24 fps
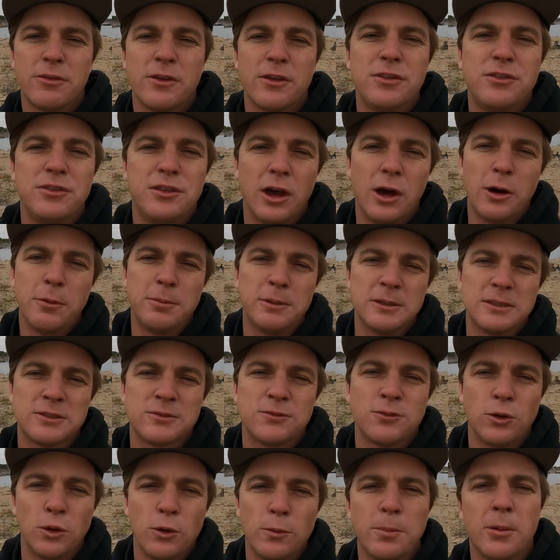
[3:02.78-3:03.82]
of the dopest
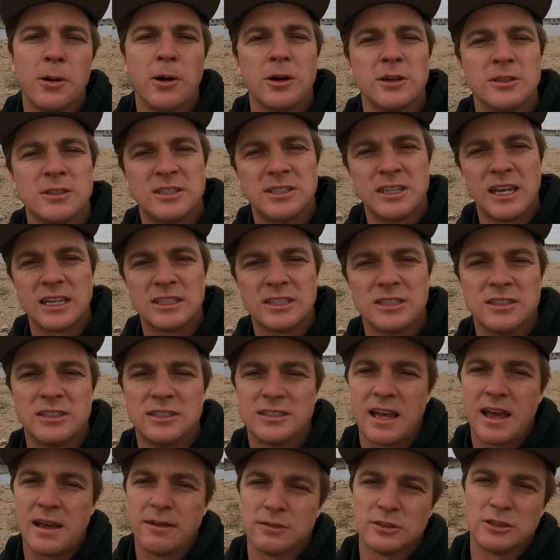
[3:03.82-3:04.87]
full part
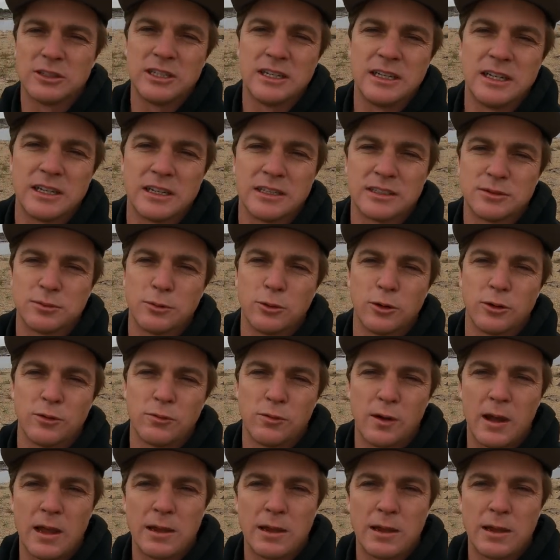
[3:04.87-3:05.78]
sections ever seen in the sport of